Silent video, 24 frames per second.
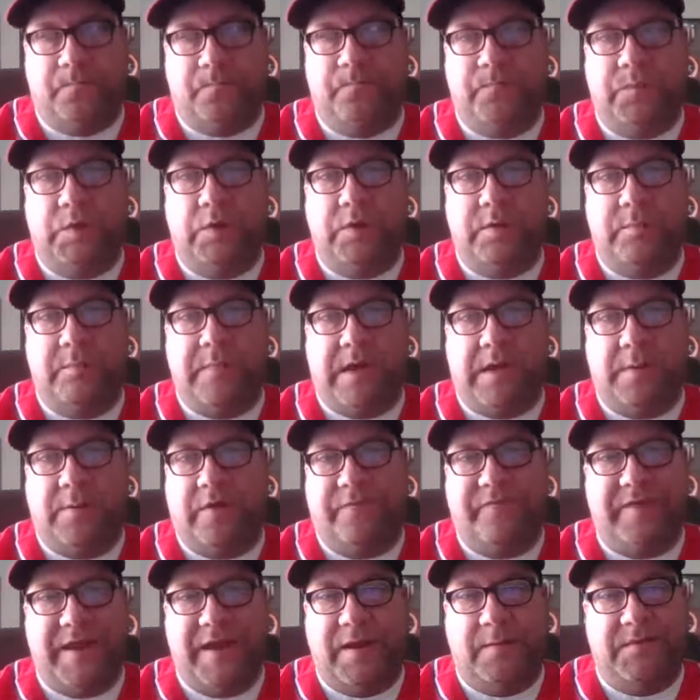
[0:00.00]
You can buy them
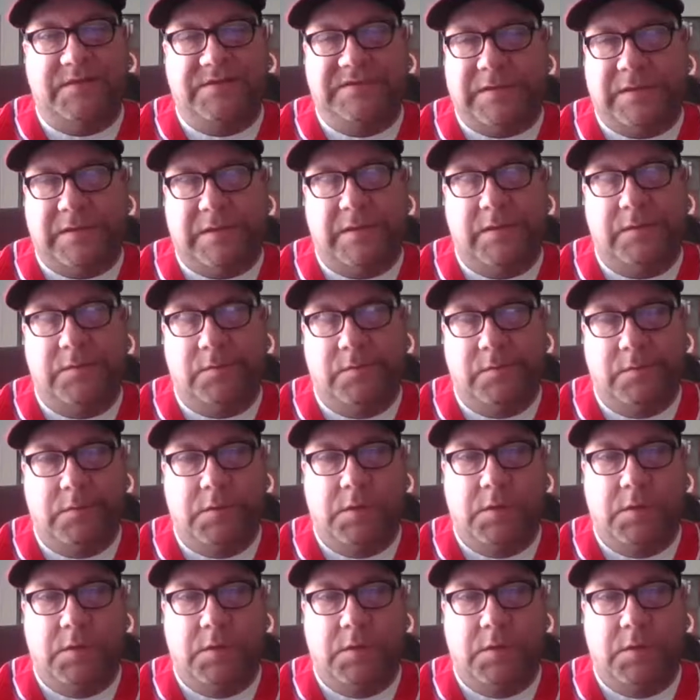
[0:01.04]
off Amazon,